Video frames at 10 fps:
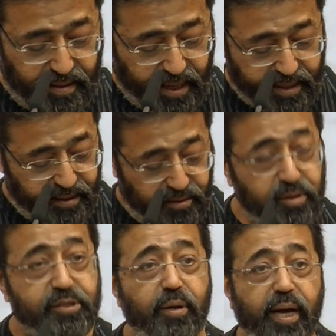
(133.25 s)
That had
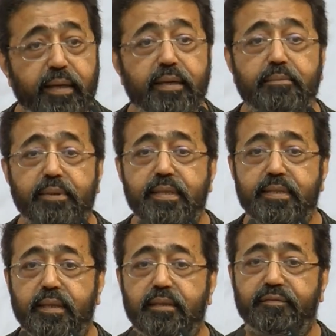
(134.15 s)
also ended with a
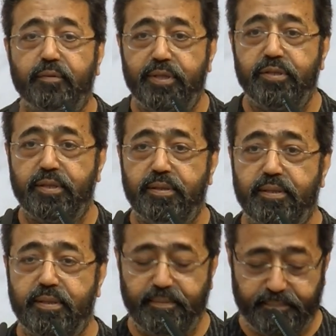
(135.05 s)
set of
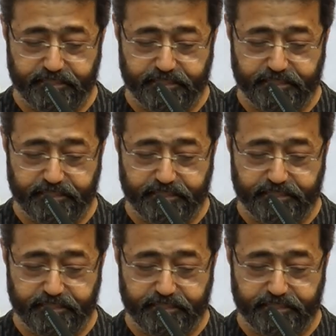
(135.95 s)
questions.